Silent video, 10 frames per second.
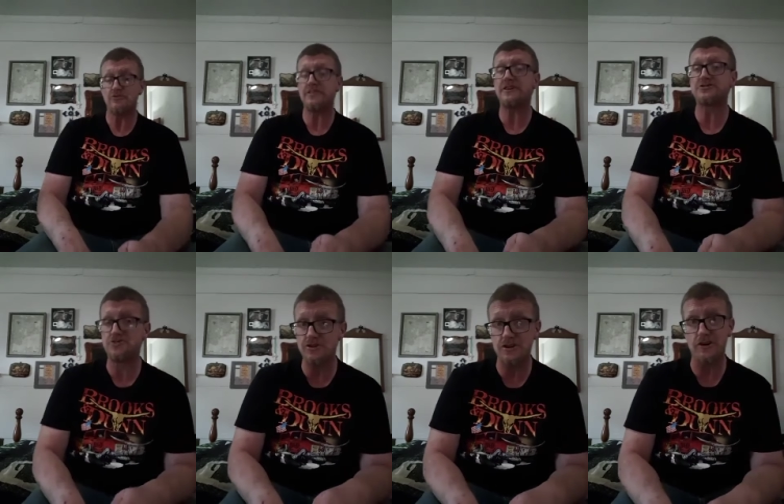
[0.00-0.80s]
that the
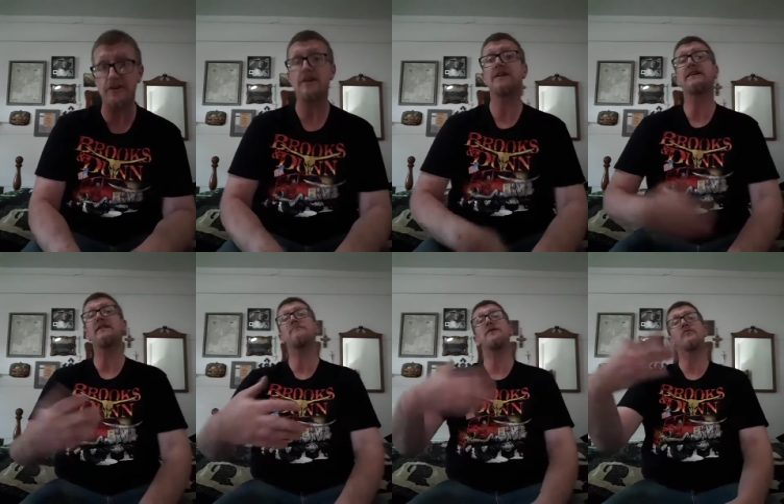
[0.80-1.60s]
good
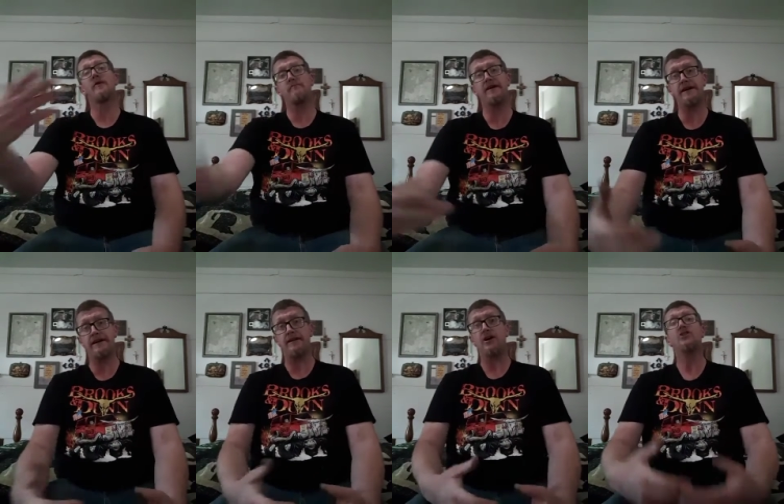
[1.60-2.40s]
can be repeated,